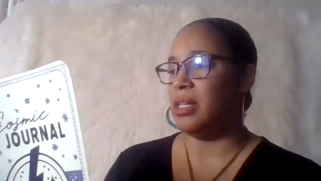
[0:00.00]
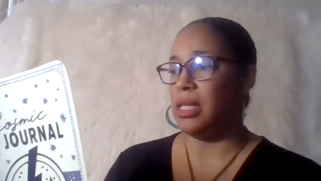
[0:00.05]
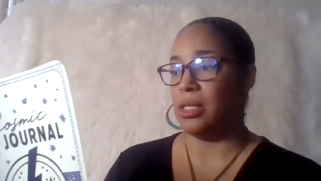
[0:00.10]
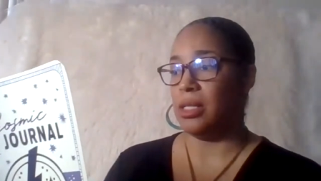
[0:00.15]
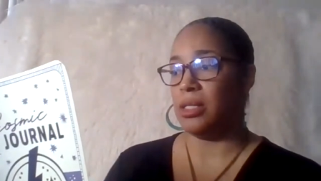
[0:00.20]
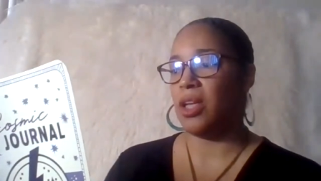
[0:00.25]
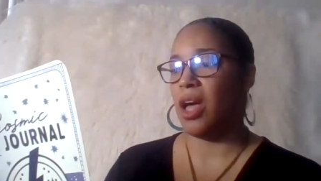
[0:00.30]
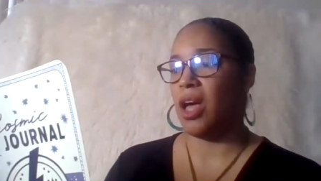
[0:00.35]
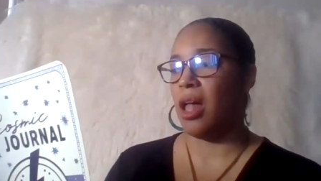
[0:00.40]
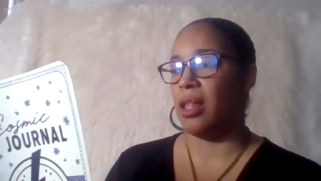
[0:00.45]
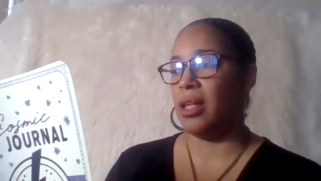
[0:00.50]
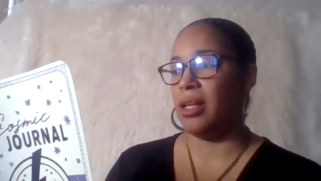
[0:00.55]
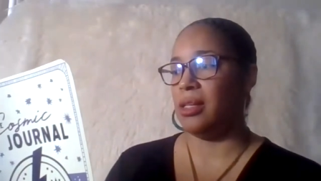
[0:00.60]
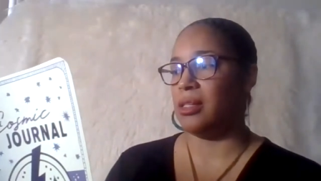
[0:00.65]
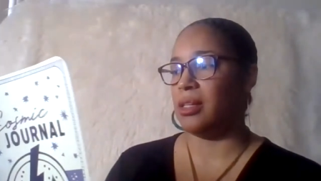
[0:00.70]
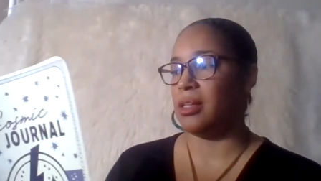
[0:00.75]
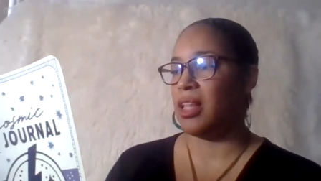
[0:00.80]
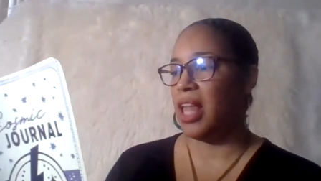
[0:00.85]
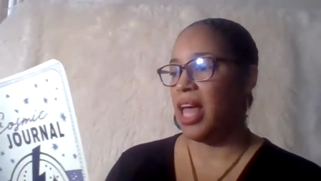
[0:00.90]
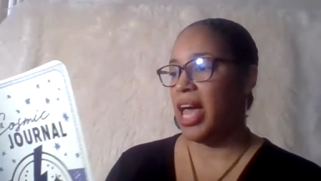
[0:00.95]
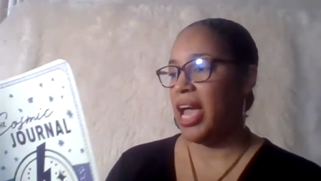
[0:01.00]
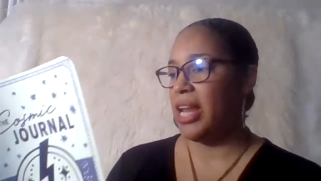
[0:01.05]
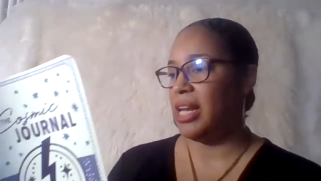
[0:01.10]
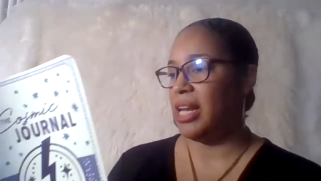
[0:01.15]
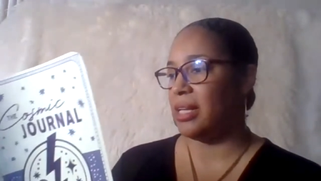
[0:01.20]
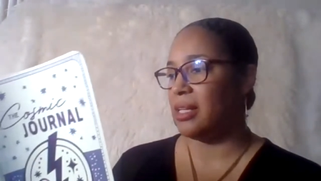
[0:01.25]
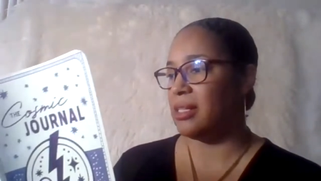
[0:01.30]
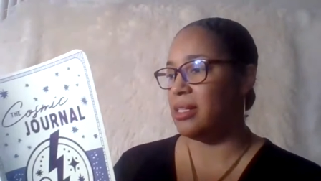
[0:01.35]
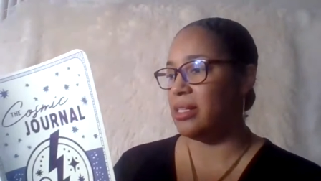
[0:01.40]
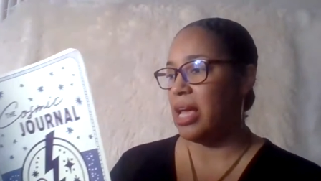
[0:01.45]
is calling, decline,
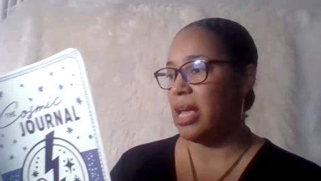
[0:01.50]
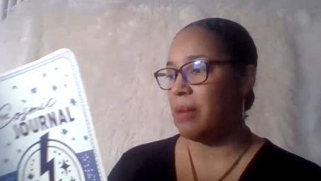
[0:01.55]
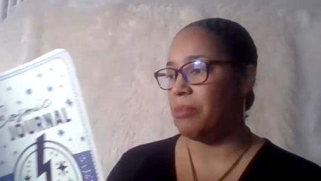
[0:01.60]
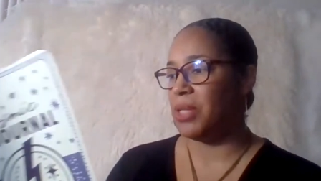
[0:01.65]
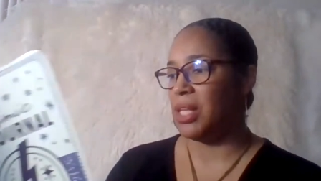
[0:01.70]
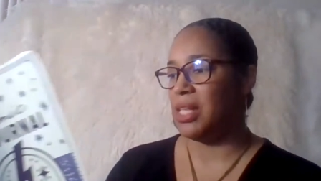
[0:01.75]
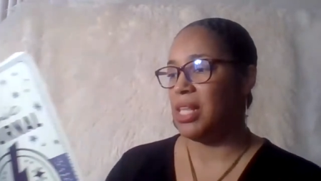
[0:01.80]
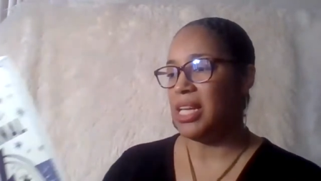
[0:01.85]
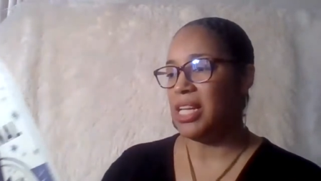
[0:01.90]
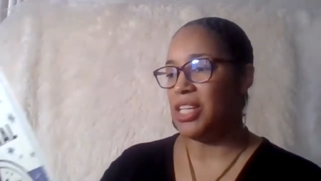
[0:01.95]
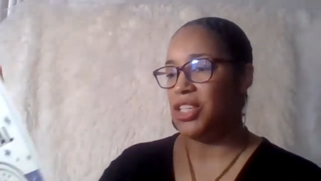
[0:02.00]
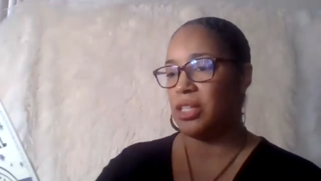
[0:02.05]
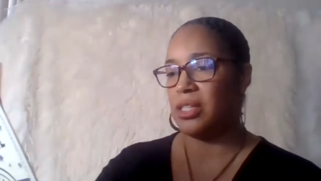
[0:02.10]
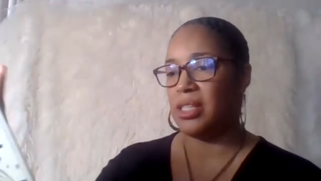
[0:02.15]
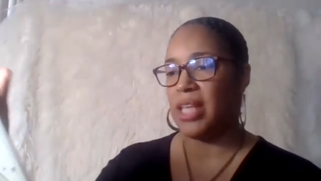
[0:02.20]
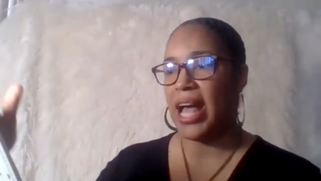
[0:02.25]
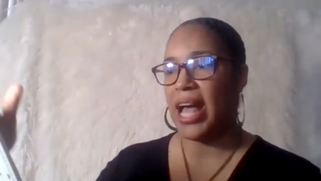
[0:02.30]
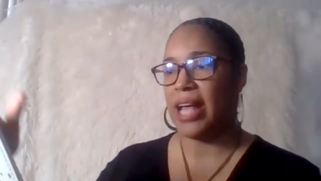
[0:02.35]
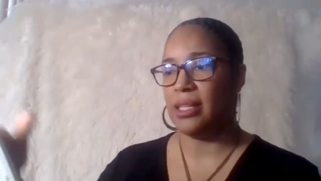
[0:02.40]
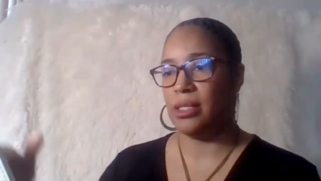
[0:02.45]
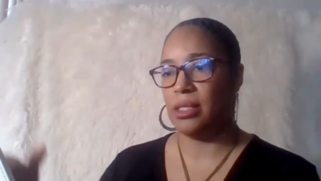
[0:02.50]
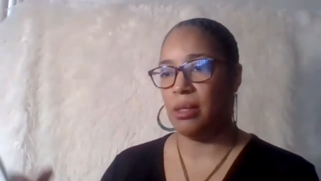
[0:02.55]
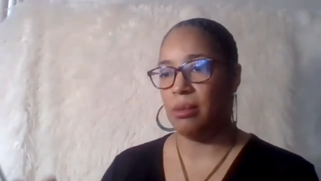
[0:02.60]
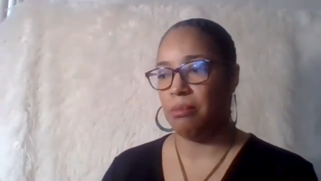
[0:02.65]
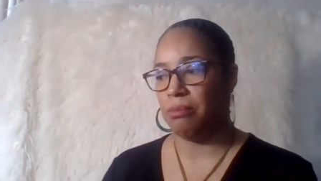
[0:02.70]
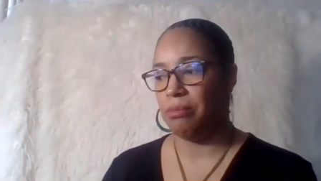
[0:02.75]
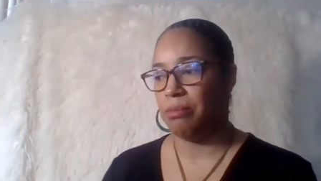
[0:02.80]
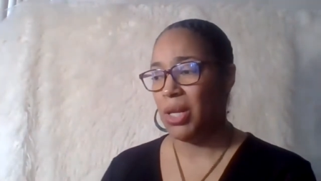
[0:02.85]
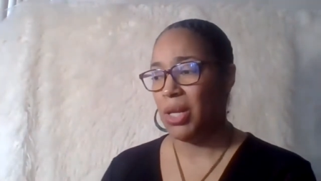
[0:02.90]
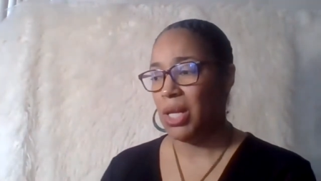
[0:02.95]
accept." And then it just has some